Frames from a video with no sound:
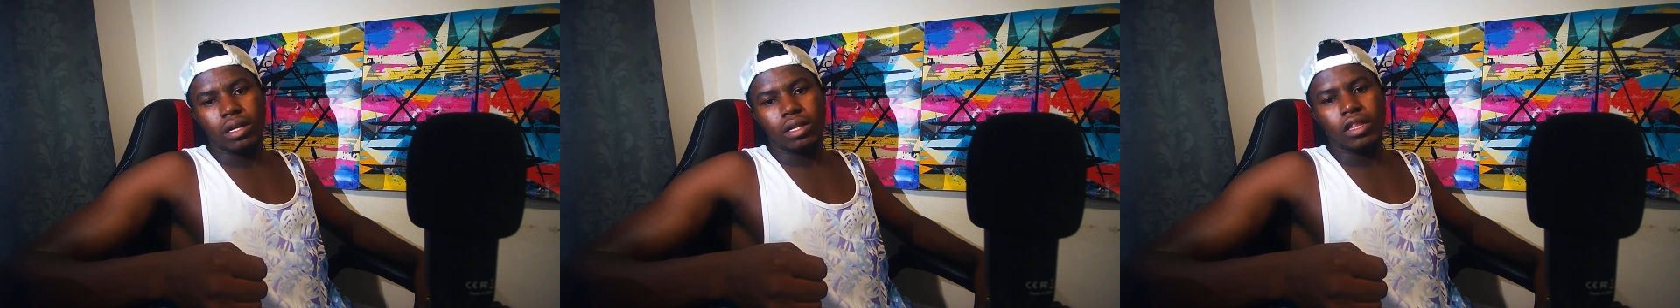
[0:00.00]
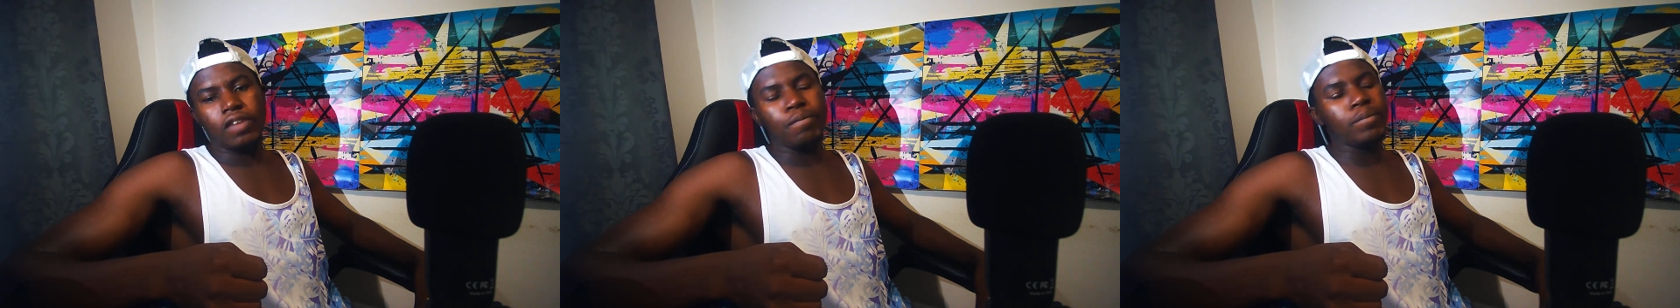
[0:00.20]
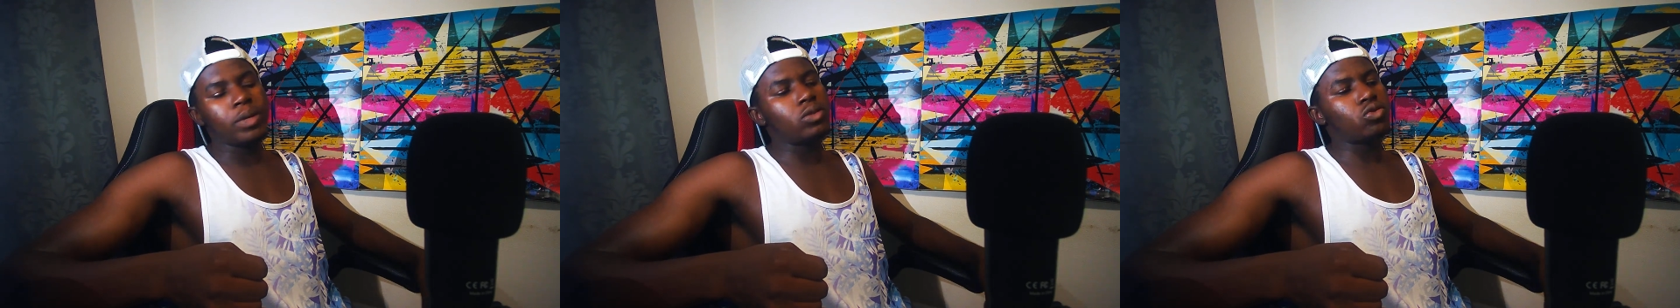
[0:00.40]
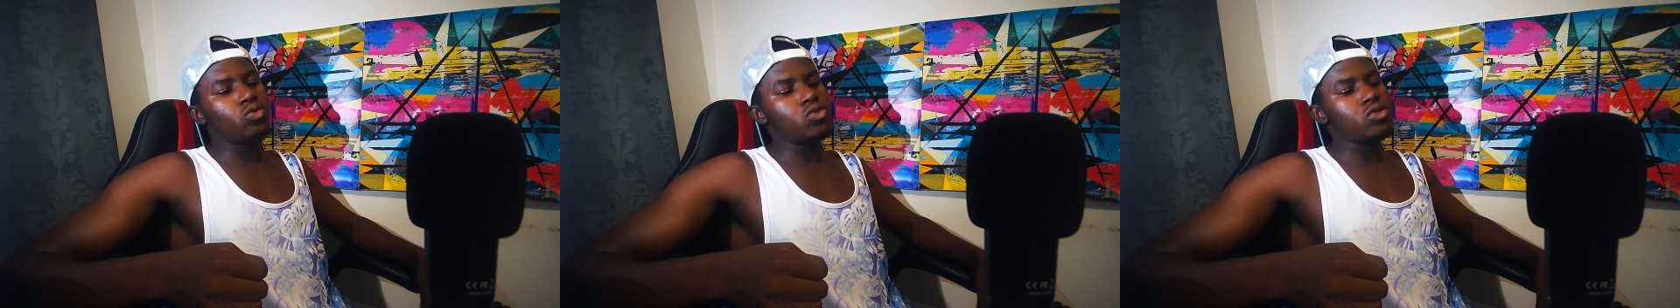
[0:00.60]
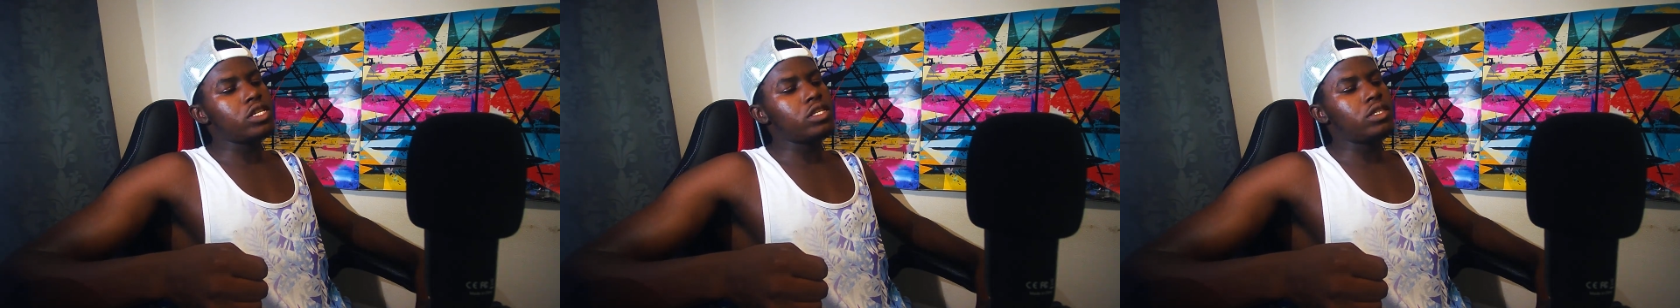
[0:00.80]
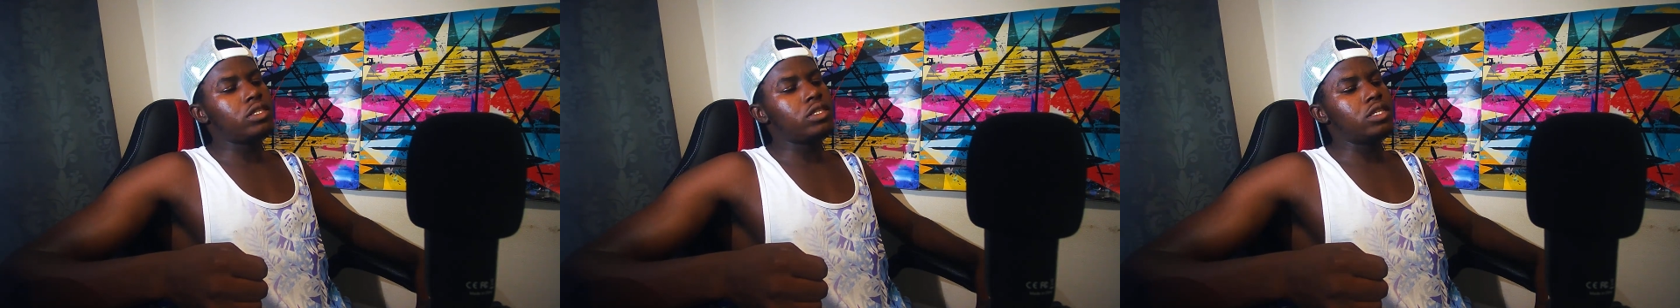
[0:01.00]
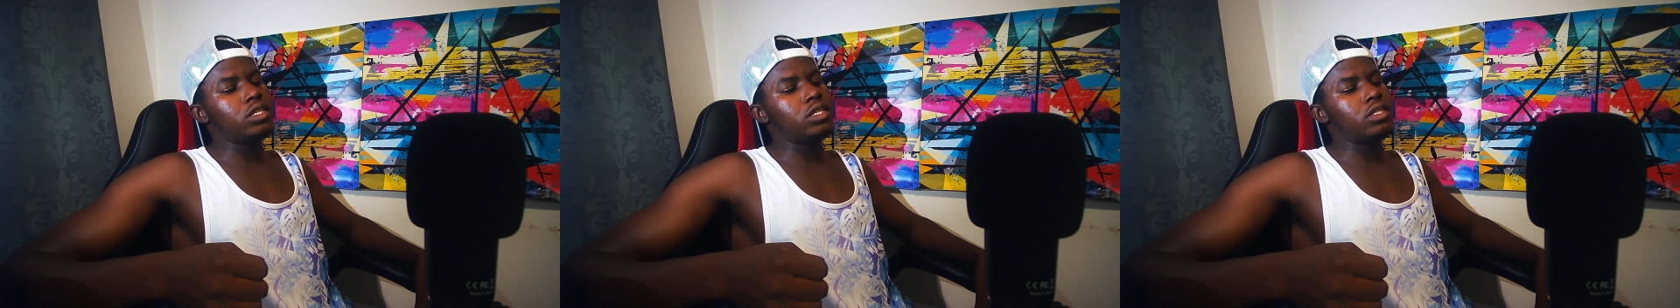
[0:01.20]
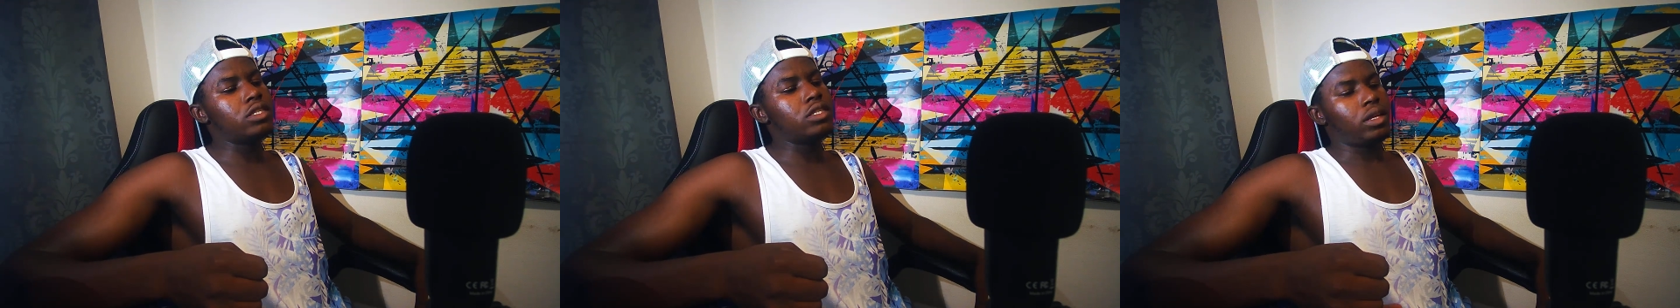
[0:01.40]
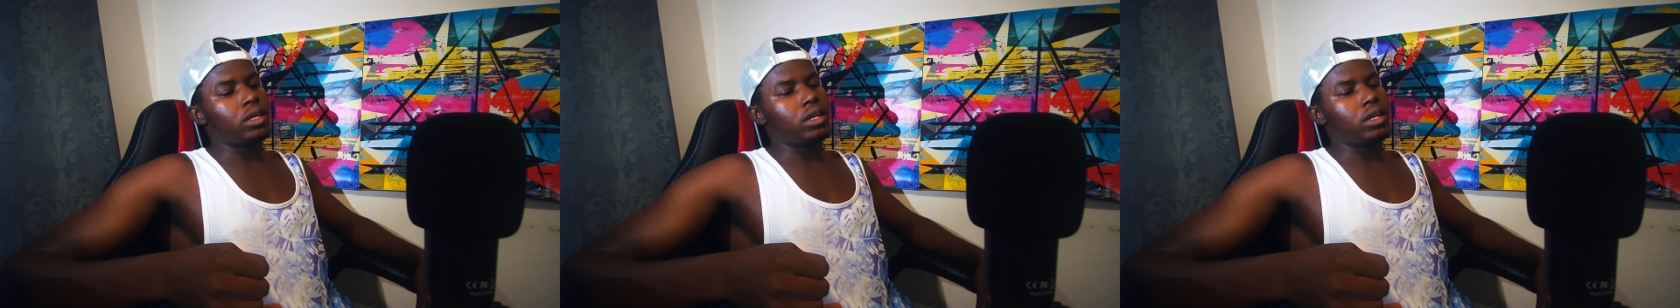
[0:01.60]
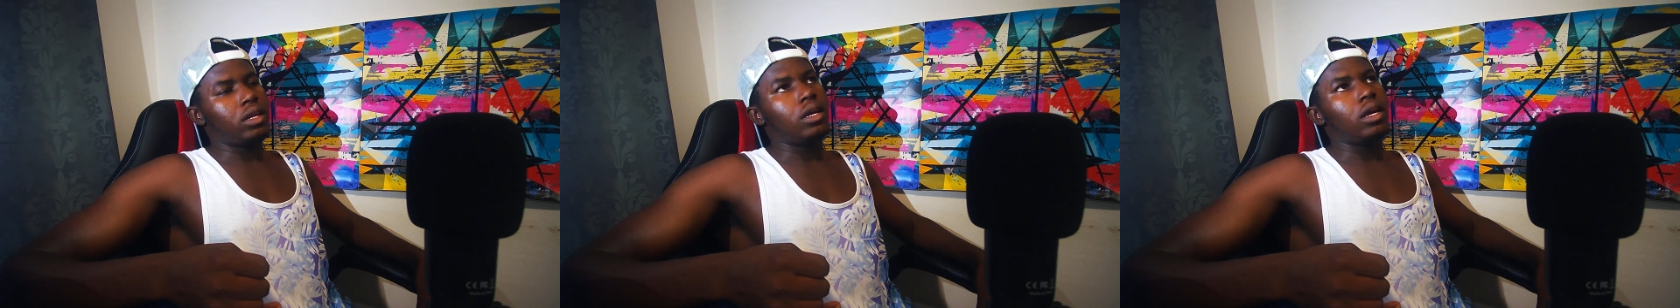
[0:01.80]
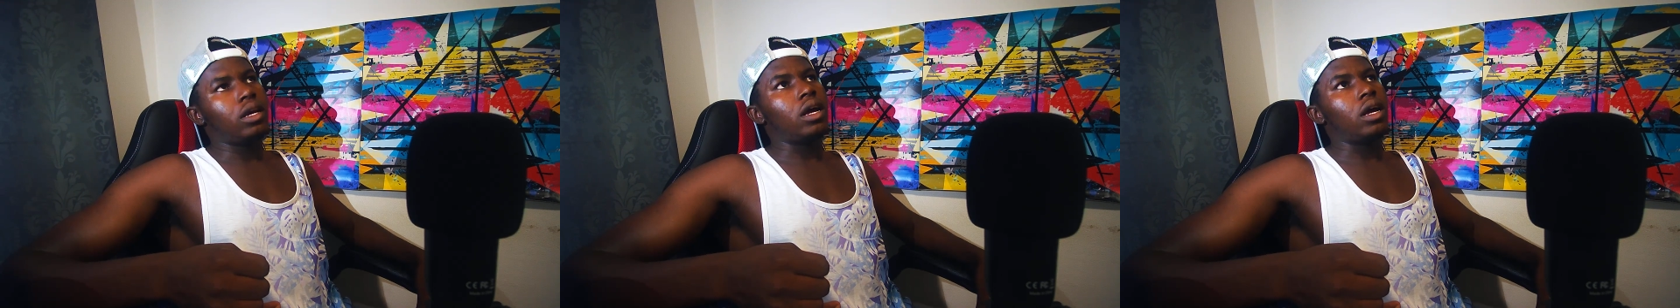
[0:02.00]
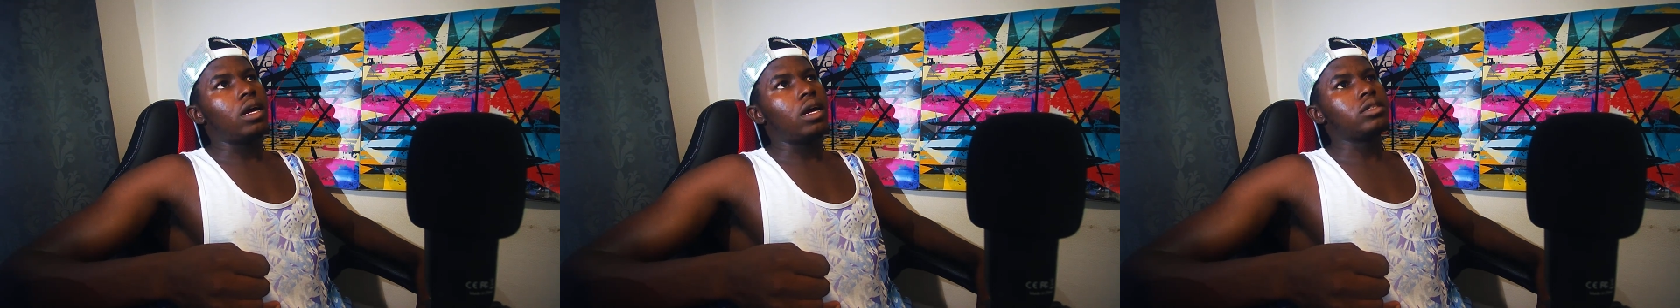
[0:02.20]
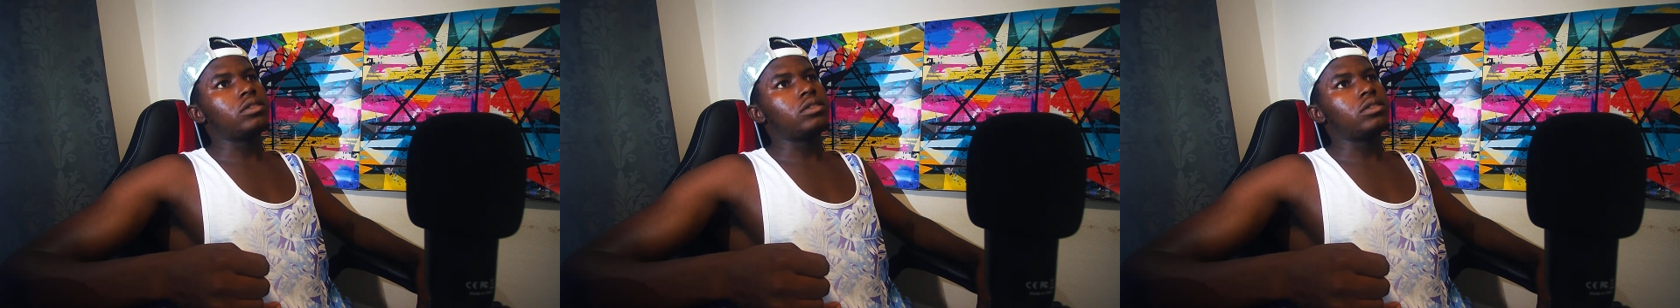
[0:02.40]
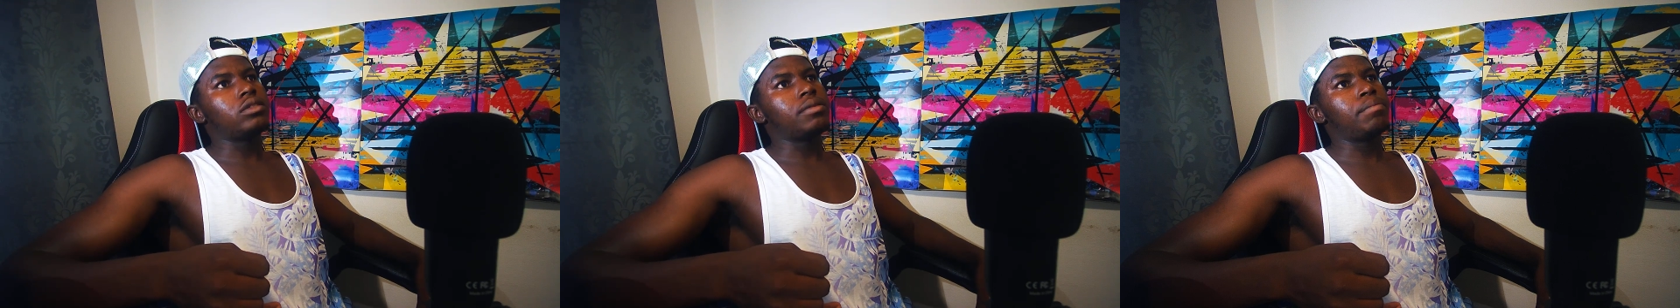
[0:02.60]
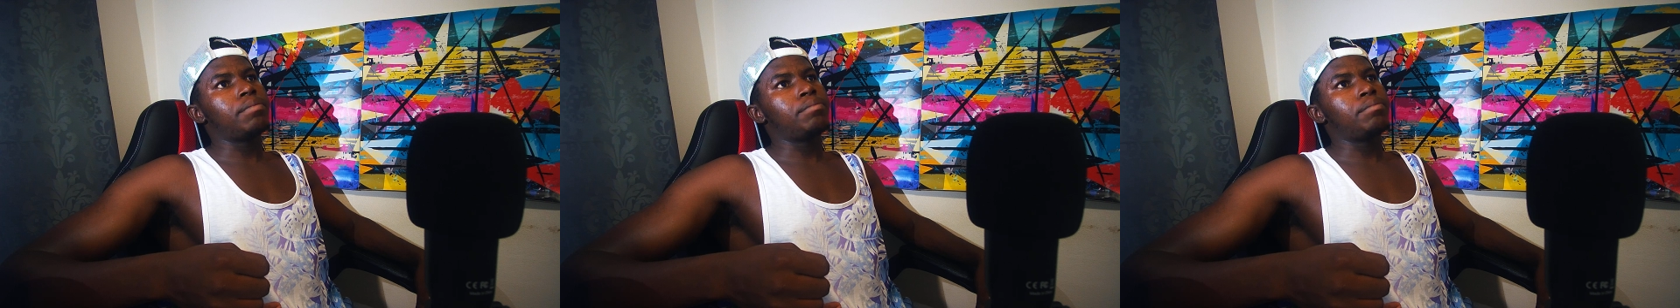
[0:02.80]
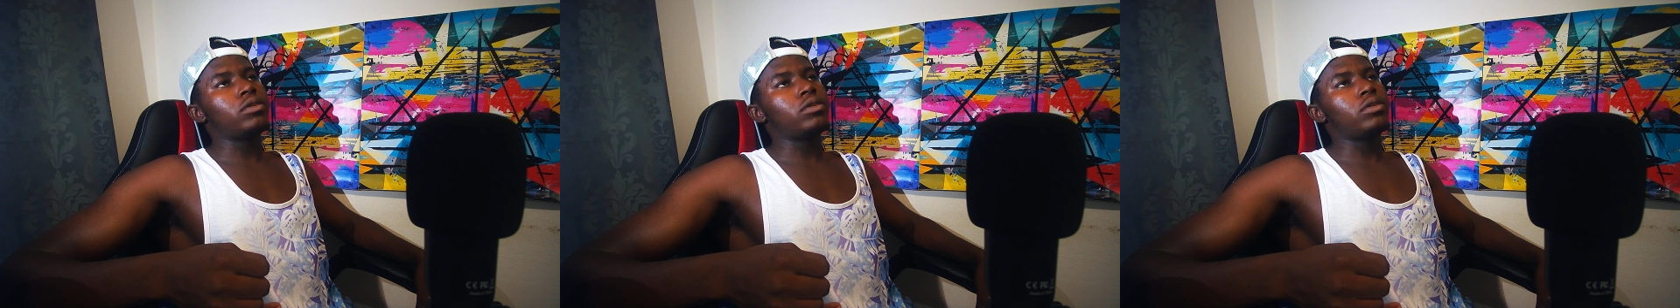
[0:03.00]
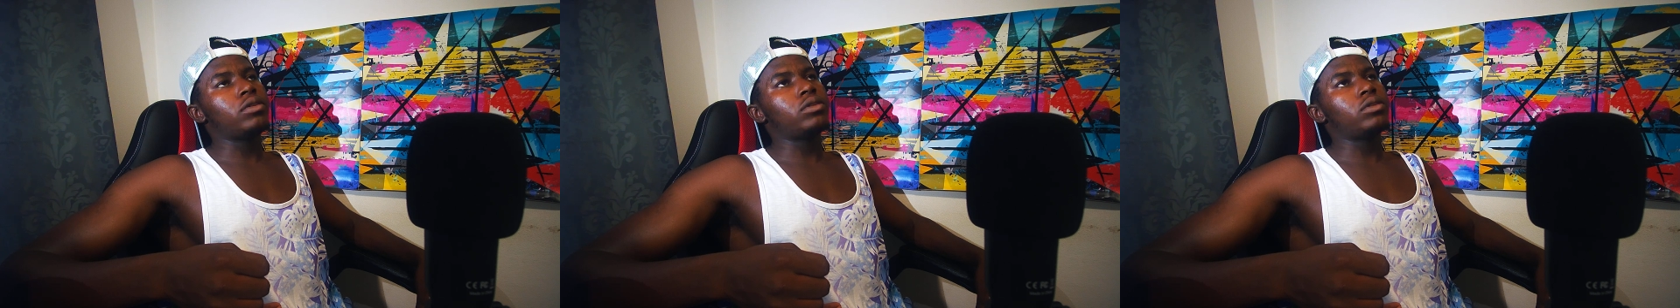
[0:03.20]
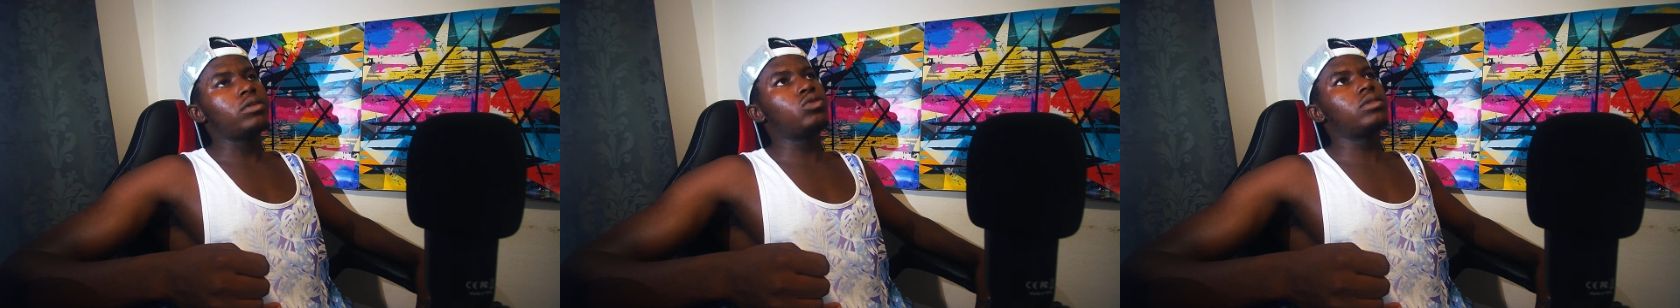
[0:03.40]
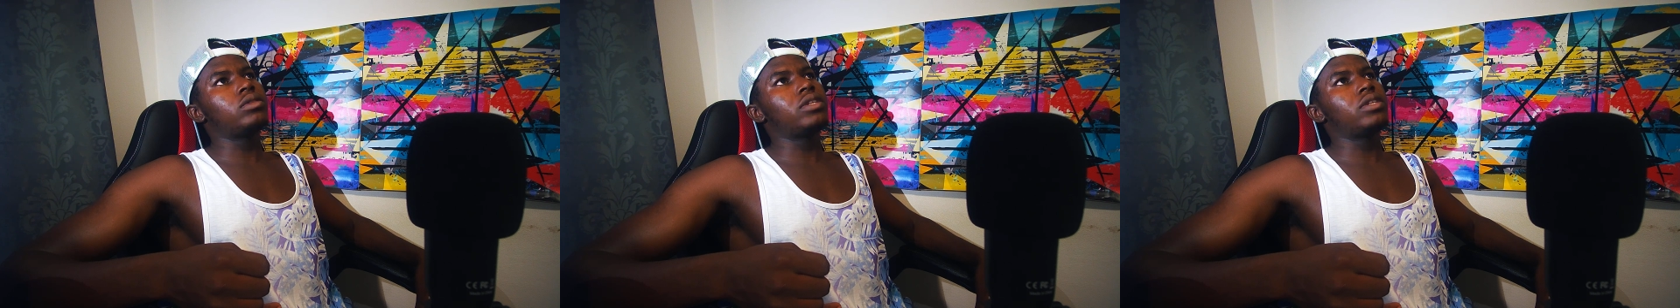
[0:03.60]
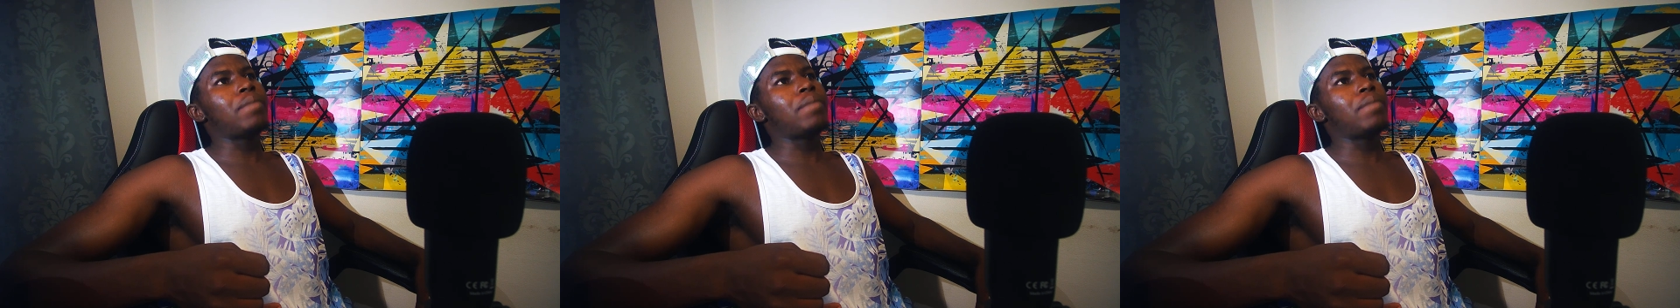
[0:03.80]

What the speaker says: They've been ruling since like